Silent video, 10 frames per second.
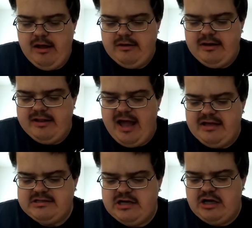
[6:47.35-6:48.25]
The
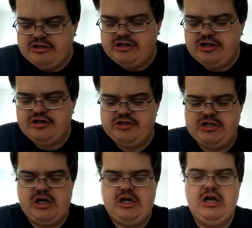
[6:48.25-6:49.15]
last concert you
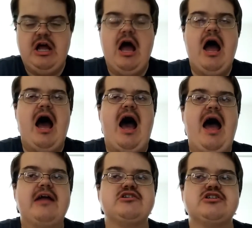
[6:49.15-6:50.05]
saw.
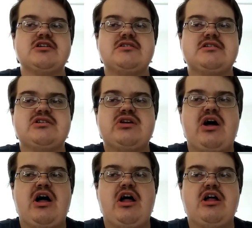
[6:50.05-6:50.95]
I just
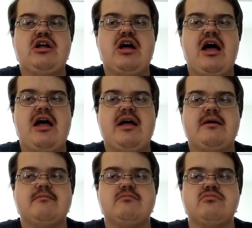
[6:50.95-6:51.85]
saw
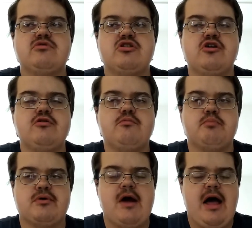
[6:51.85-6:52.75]
um, Luke
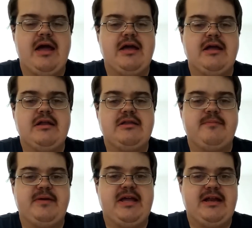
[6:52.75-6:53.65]
Bryan the
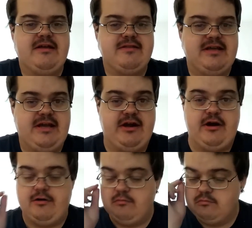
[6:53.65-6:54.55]
beginning of the year.